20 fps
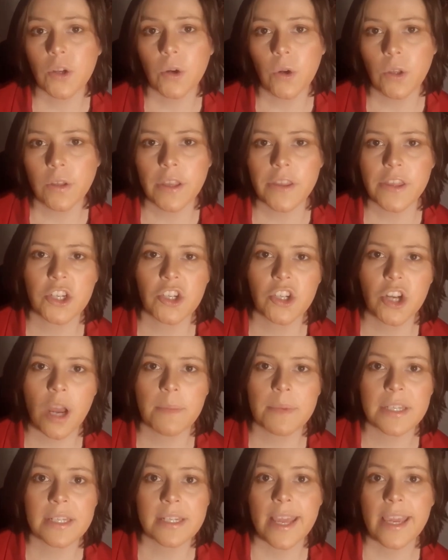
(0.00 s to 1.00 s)
The toll that
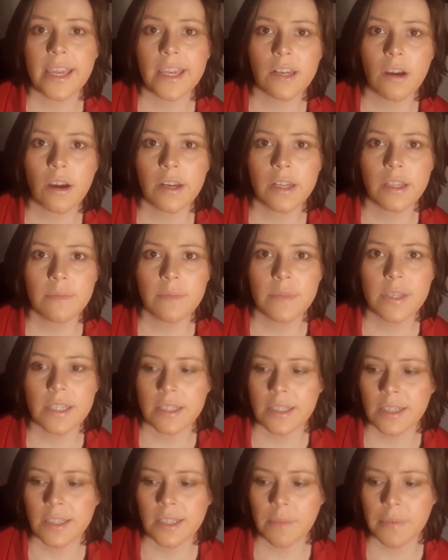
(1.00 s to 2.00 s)
the job has taken on
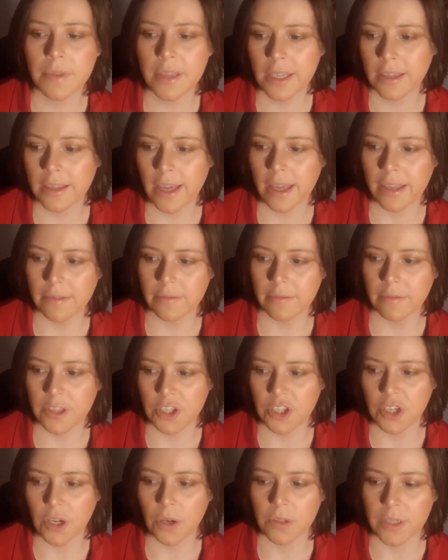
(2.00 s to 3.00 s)
him is something
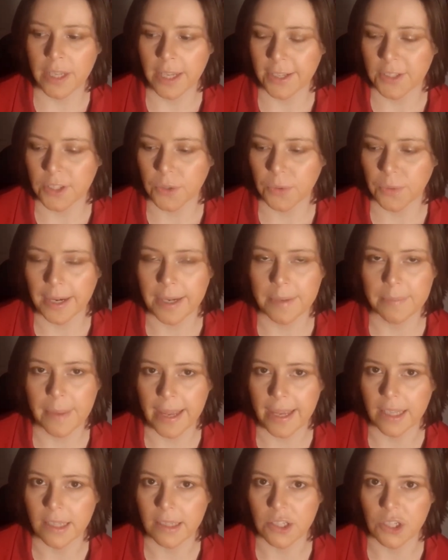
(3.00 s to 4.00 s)
that the show takes
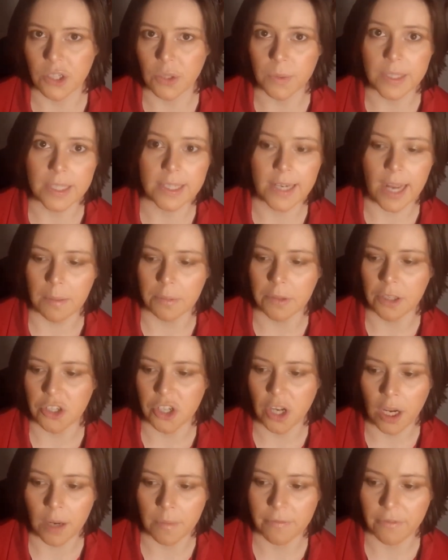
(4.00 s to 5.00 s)
great pains to
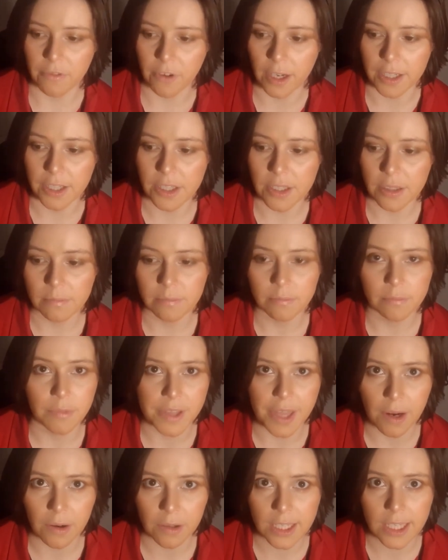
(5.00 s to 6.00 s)
establish up front.
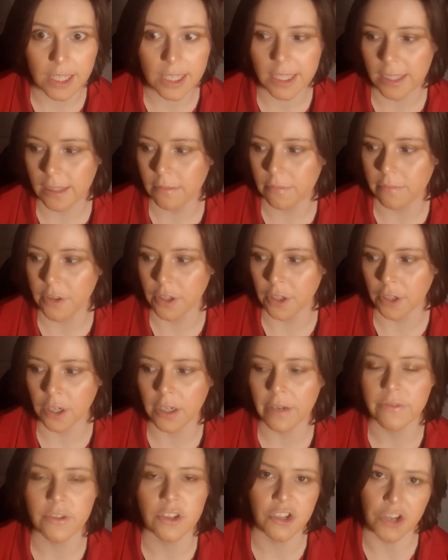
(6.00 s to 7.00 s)
Without
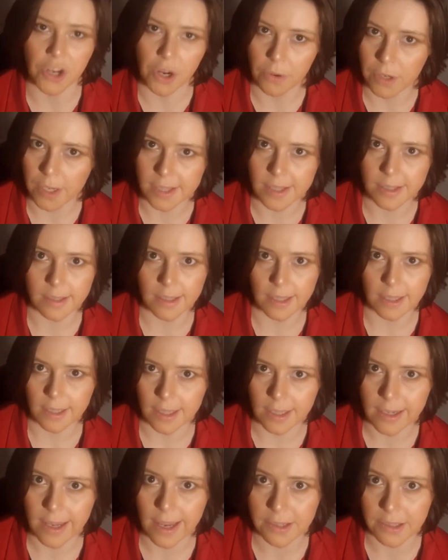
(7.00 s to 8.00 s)
Gideon, the hook of the show doesn't
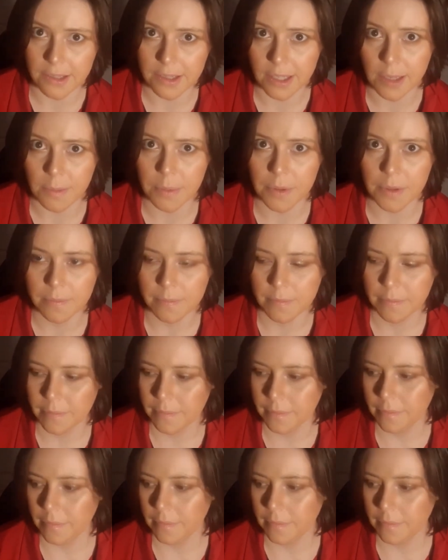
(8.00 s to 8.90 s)
sink in as deep.